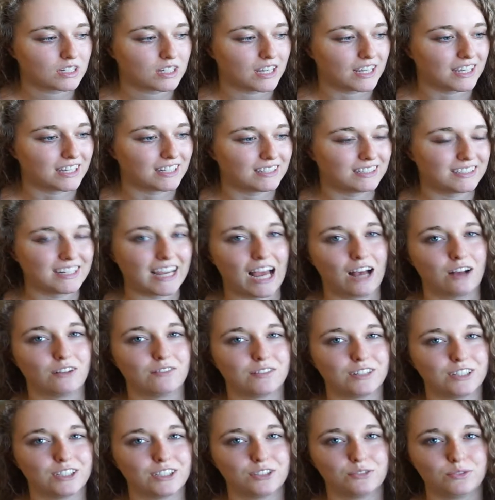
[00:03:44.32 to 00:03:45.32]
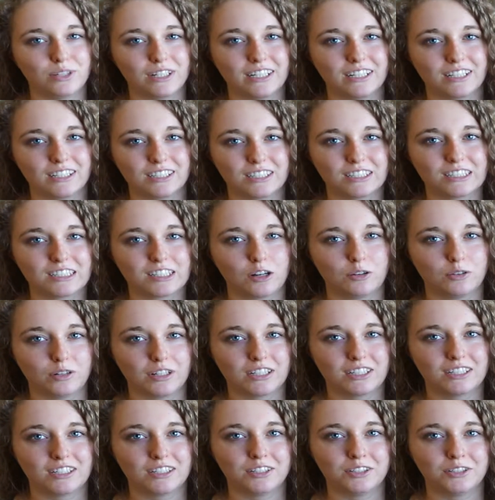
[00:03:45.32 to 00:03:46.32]
and how this reading is
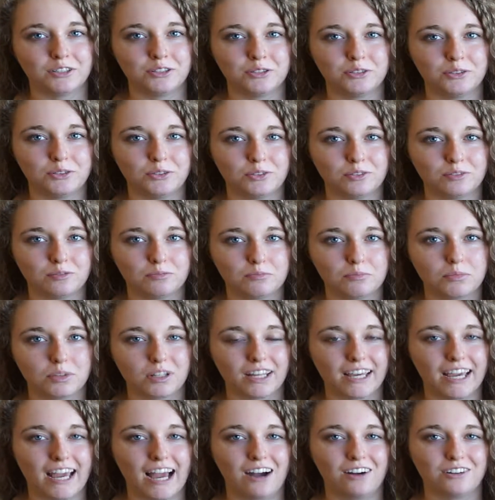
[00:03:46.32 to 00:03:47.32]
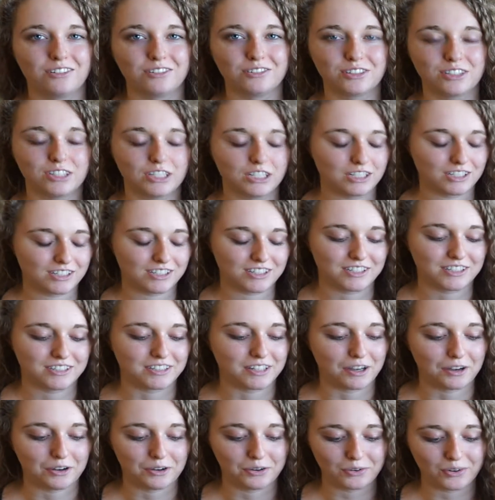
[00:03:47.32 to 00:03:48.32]
going to play out.
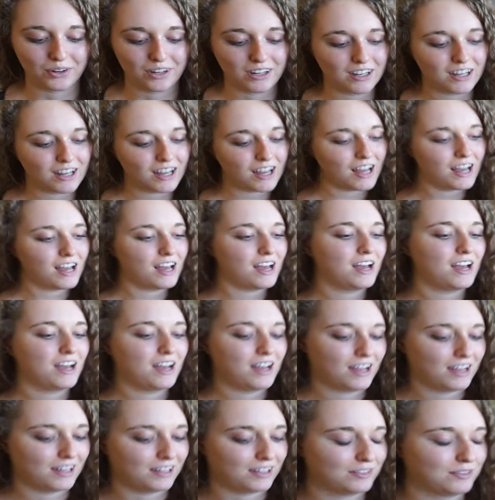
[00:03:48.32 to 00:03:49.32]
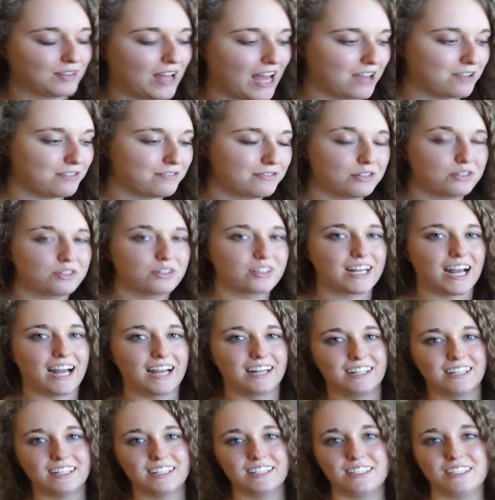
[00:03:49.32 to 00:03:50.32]
So. Um, I feel
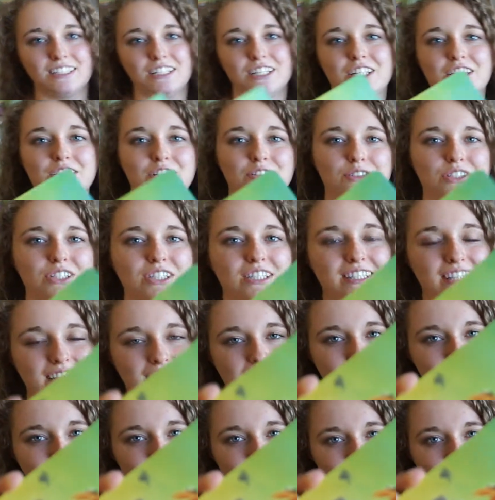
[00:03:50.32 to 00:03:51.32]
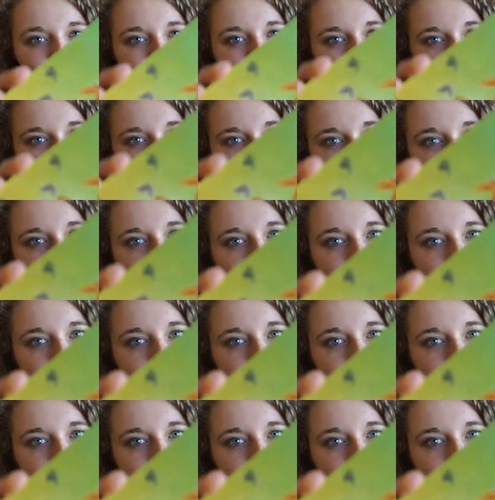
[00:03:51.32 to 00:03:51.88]
guided to use this deck.